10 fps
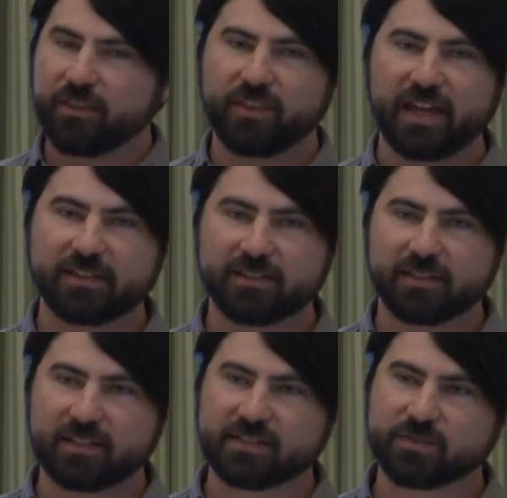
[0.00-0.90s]
that
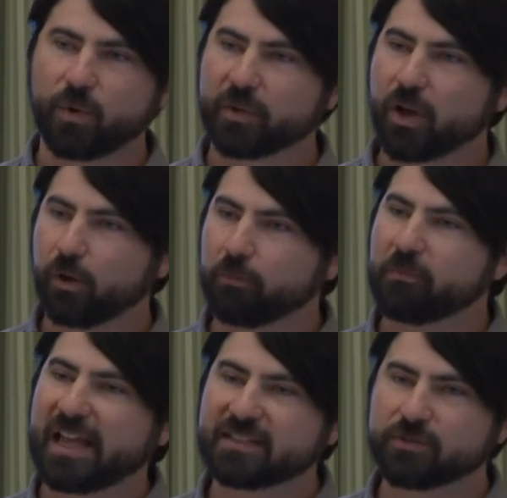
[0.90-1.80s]
is what we call
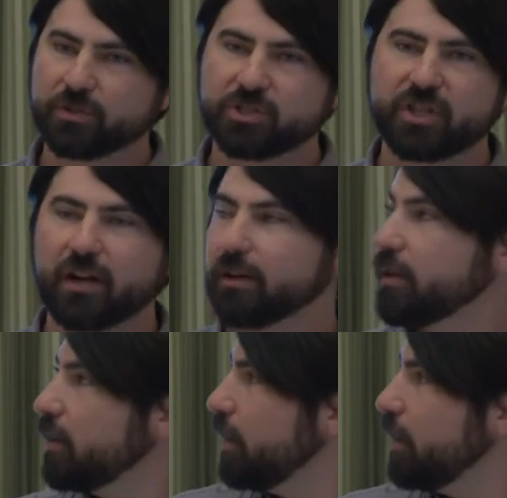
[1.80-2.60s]
base or shared.